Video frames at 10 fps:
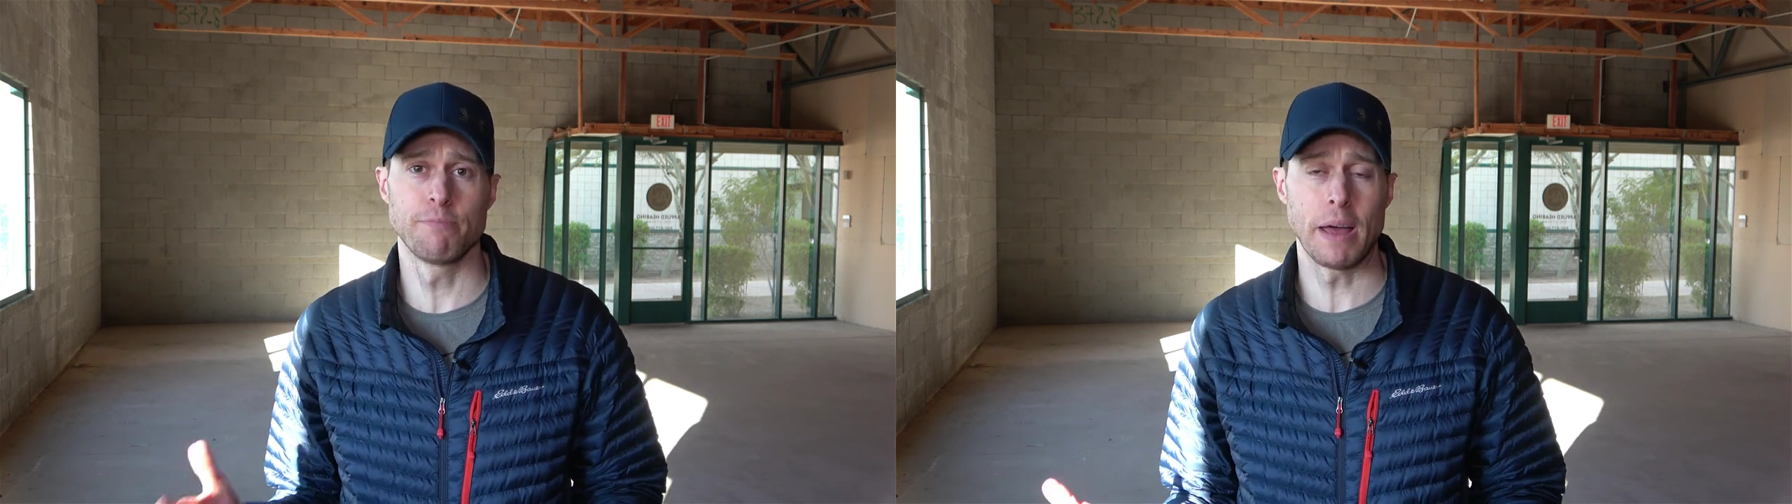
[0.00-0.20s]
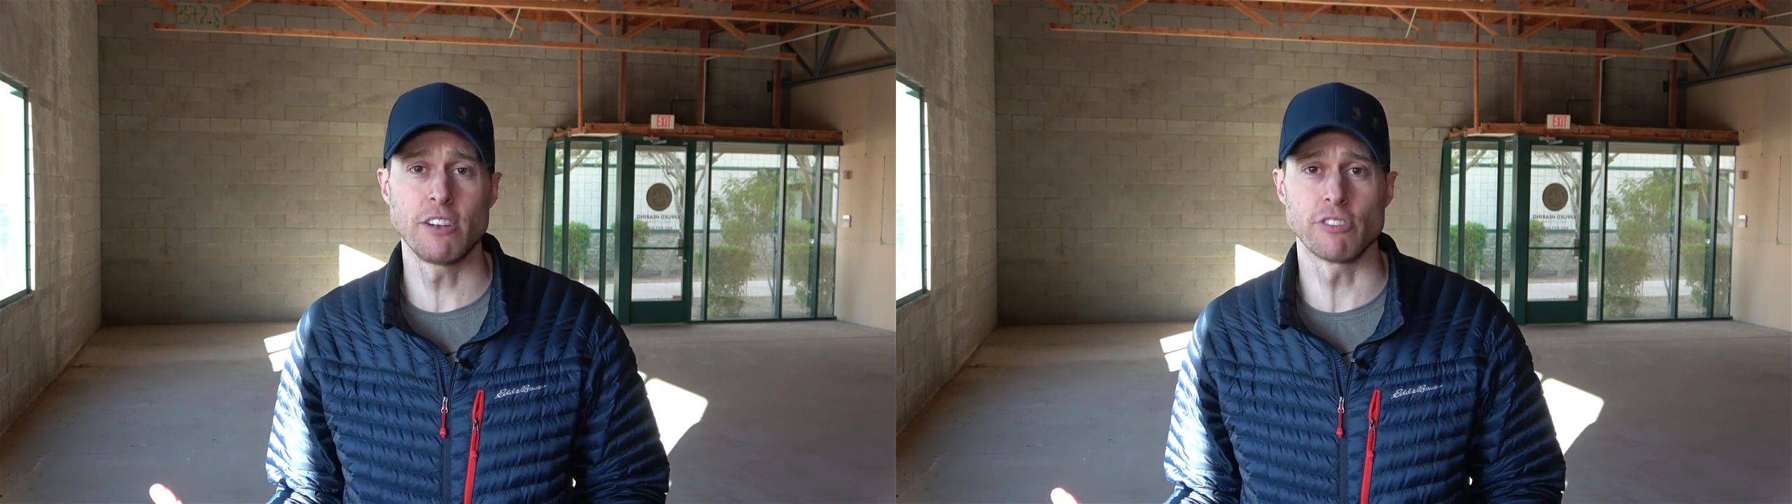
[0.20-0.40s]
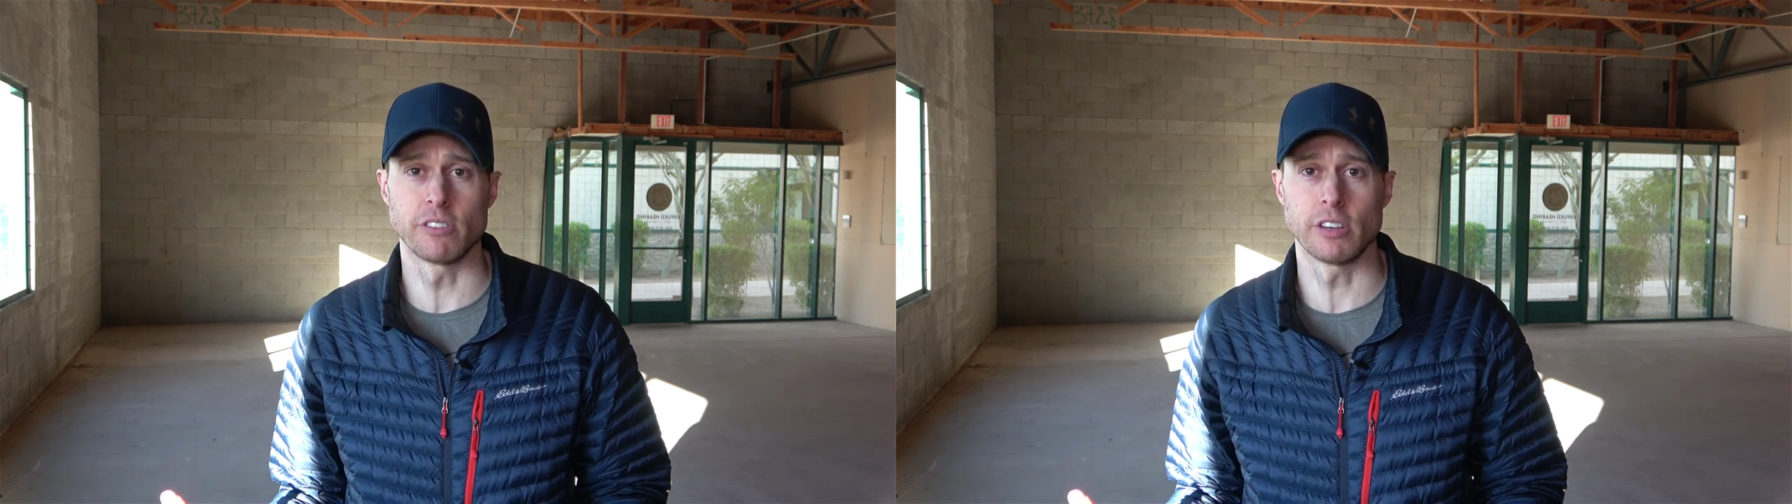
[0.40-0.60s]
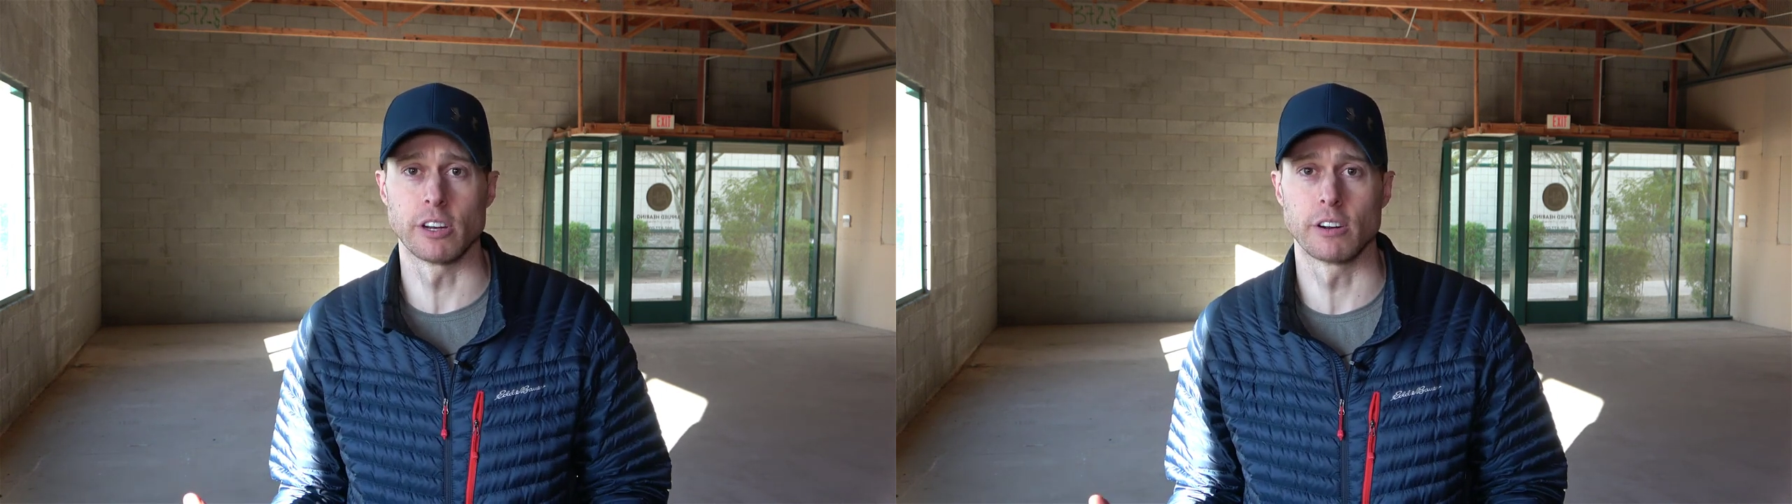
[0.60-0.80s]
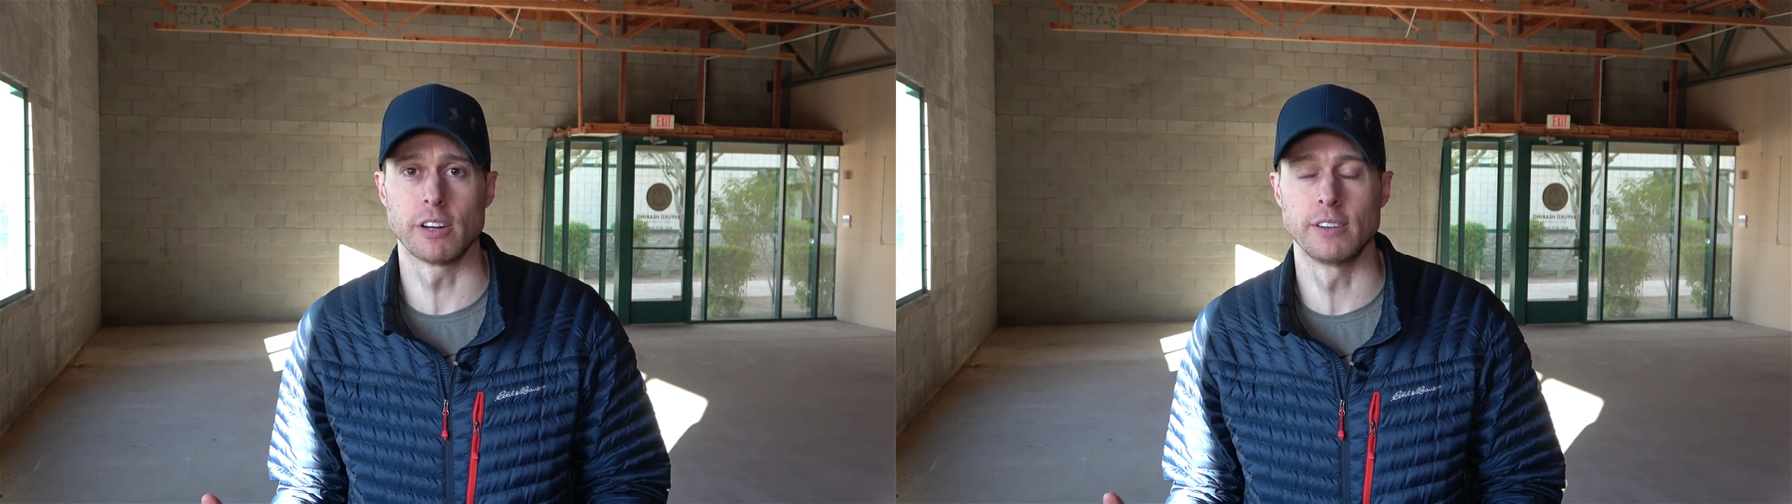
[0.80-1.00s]
of
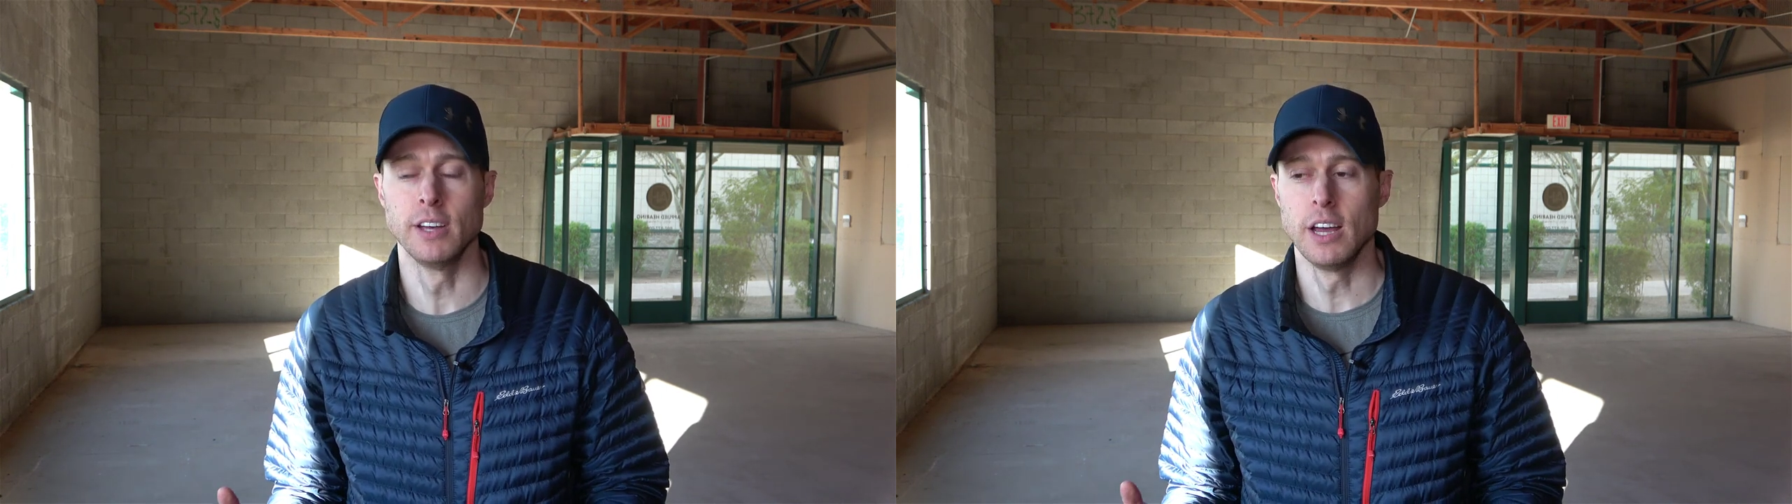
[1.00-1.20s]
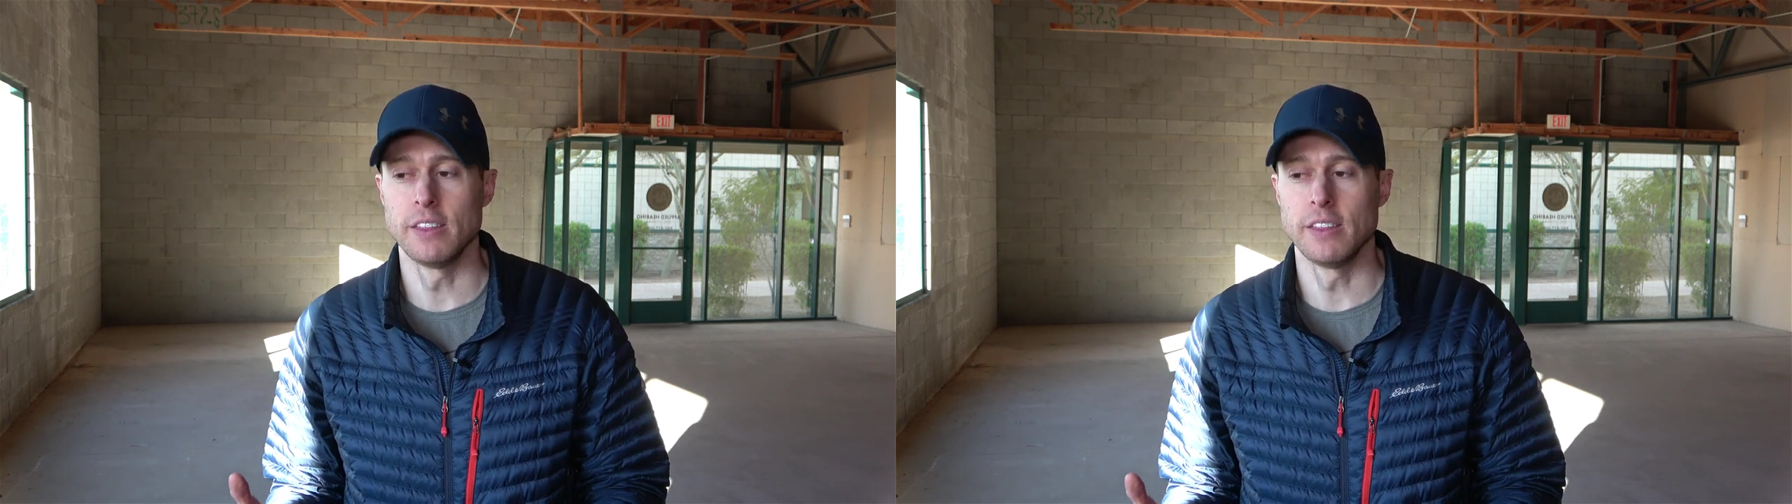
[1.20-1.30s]
patients here. And